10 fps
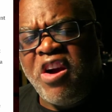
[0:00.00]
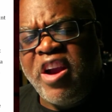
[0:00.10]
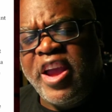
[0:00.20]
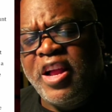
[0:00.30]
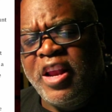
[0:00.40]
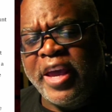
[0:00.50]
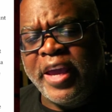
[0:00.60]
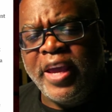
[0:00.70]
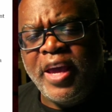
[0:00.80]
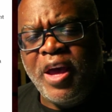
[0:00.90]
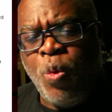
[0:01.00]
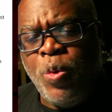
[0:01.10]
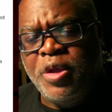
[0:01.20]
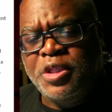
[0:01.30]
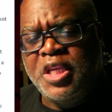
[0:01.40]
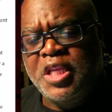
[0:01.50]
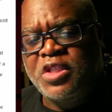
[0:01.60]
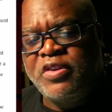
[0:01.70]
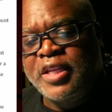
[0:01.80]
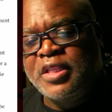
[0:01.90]
Really? Will she
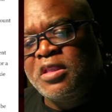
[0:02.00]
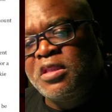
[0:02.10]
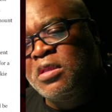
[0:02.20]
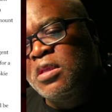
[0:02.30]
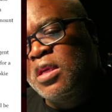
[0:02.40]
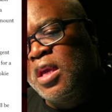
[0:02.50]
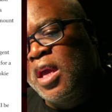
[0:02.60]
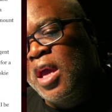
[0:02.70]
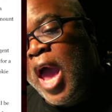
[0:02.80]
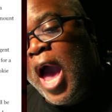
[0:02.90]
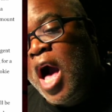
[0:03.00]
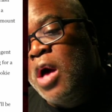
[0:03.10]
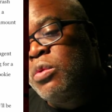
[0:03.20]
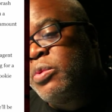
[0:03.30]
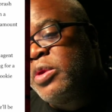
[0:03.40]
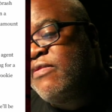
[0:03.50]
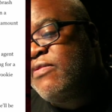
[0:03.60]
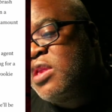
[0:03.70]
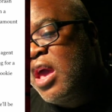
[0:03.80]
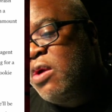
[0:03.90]
distract us? How will we
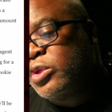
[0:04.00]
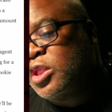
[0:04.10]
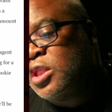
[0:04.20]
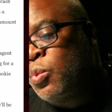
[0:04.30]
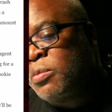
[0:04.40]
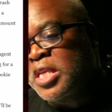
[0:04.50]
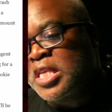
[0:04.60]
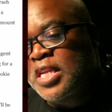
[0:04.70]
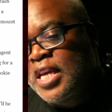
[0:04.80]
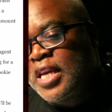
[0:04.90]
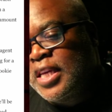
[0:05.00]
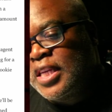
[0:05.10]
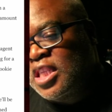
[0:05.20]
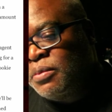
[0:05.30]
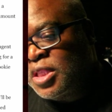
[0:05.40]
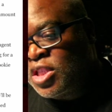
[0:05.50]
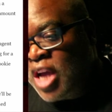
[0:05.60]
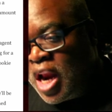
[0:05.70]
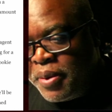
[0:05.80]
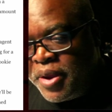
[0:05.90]
even know she's a woman? She'll be
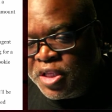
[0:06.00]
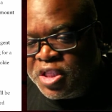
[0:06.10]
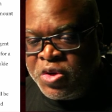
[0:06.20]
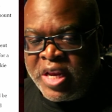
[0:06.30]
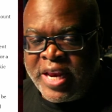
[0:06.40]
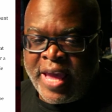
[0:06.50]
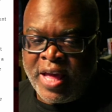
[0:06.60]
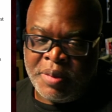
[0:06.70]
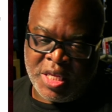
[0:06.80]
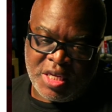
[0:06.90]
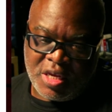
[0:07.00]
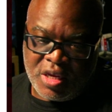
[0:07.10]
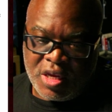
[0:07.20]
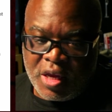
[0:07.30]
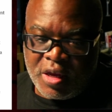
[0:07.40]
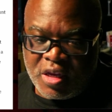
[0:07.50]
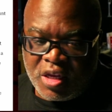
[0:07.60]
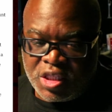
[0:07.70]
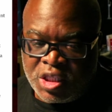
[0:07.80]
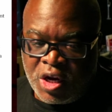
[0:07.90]
done up in a suit and a helmet.
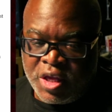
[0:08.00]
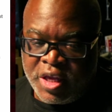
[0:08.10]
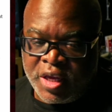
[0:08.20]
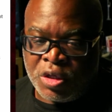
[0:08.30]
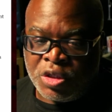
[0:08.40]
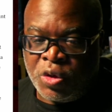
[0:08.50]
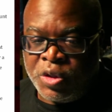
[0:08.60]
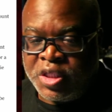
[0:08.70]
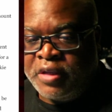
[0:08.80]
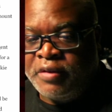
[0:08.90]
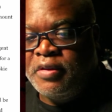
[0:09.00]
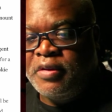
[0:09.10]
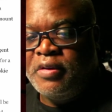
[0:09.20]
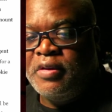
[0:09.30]
Surely you can control yourself.